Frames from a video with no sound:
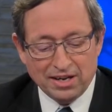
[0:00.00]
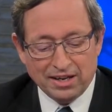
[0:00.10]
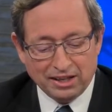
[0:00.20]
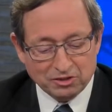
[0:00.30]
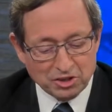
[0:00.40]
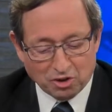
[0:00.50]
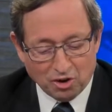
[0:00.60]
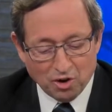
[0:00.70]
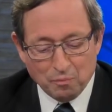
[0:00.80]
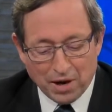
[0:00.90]
his
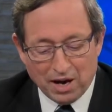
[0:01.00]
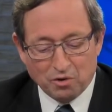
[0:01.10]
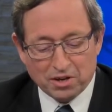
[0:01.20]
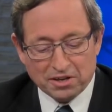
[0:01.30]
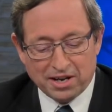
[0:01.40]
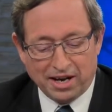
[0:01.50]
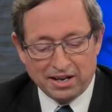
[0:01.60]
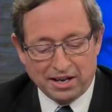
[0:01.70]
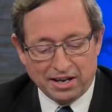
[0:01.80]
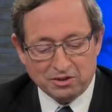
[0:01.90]
eternal power and
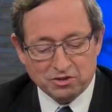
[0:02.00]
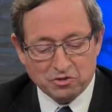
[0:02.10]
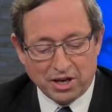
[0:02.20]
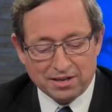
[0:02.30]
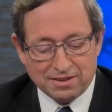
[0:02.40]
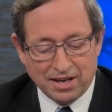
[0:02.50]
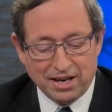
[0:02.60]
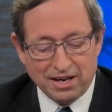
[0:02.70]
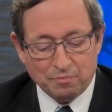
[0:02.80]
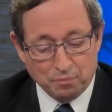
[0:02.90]
Godhead, so that they,